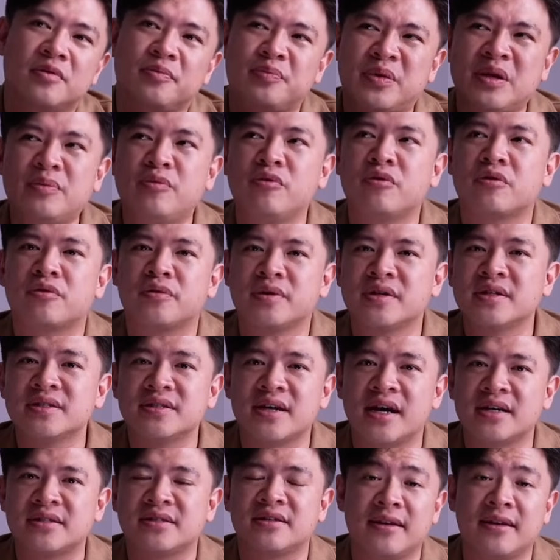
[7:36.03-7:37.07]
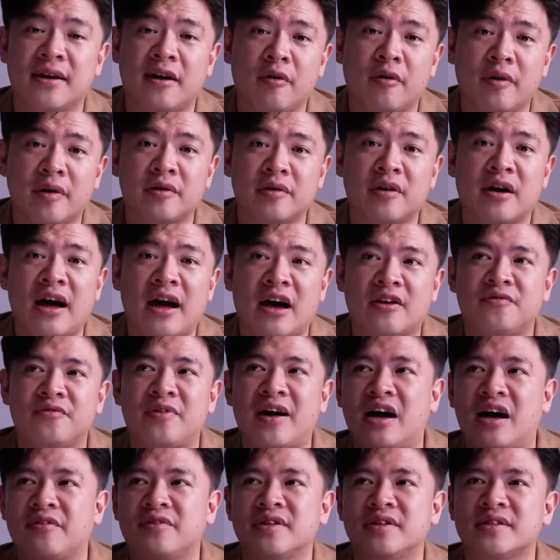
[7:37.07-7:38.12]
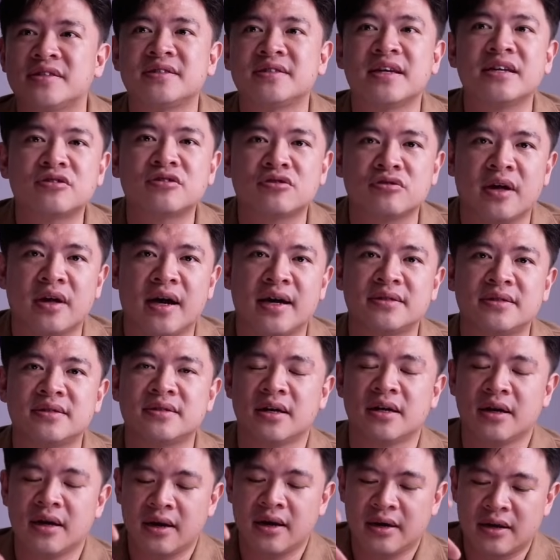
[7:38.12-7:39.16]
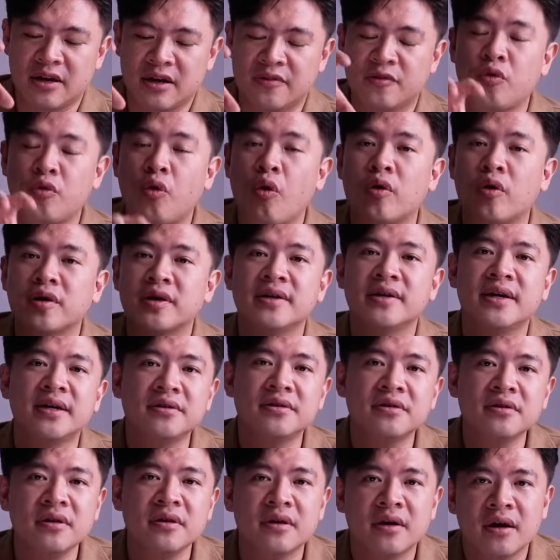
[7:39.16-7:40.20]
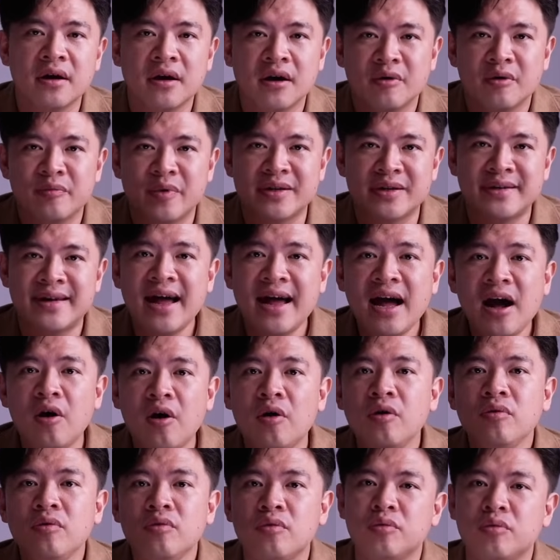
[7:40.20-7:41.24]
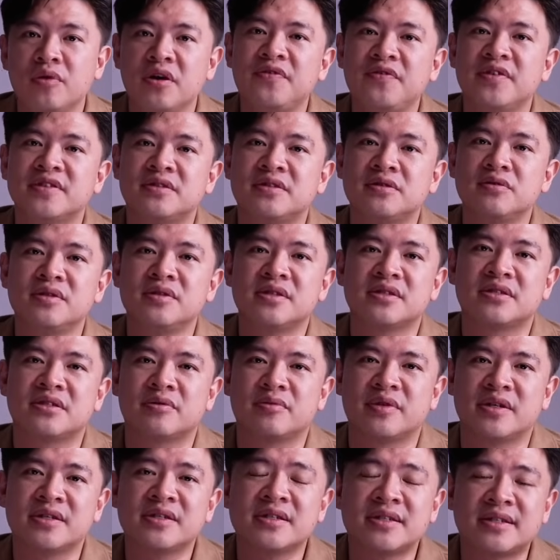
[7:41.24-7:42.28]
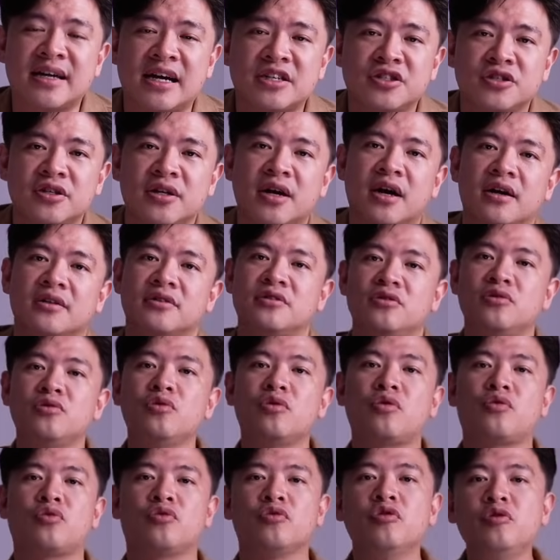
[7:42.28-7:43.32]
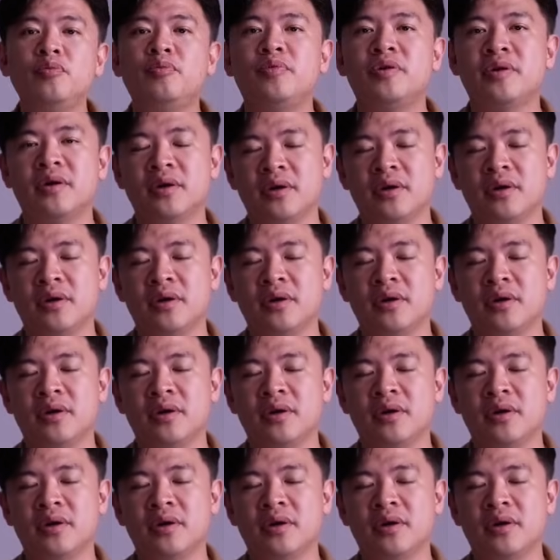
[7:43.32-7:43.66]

people were criticizing it, Iota having this centralized kind of coordinator. But now with its new system, this is actually a new group